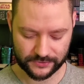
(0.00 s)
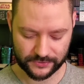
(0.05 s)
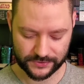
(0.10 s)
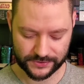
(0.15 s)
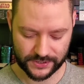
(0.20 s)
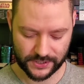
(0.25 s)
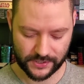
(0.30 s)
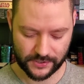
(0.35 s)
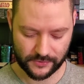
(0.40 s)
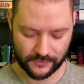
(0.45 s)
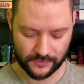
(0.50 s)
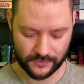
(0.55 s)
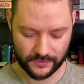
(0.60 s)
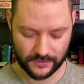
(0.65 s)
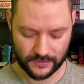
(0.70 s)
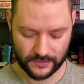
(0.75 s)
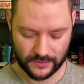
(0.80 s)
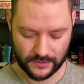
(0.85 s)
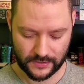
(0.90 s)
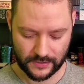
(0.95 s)
or so.
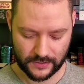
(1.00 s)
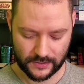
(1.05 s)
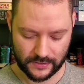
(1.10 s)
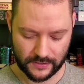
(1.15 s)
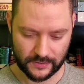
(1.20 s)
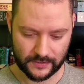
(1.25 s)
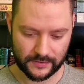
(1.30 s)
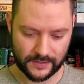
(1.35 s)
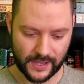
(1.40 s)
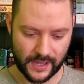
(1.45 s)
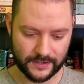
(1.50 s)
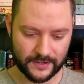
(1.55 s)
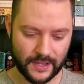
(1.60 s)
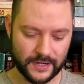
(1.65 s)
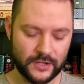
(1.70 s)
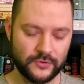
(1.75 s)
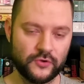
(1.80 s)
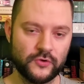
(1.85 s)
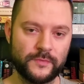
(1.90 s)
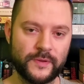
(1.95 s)
Yeah,
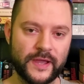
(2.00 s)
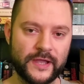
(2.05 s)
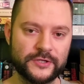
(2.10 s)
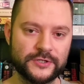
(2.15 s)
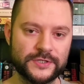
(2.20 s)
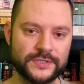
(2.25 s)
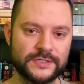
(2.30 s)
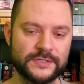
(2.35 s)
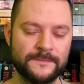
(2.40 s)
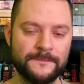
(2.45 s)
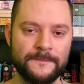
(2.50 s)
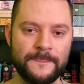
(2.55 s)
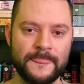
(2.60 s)
92 pages.